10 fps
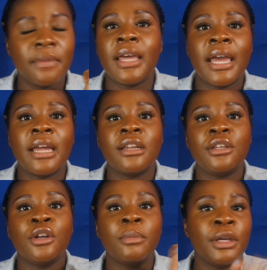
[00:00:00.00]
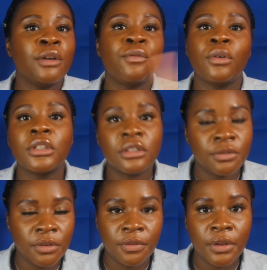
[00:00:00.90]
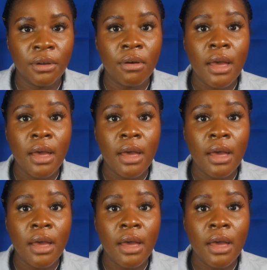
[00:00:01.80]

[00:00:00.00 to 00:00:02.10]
that you're being forced to fulfill.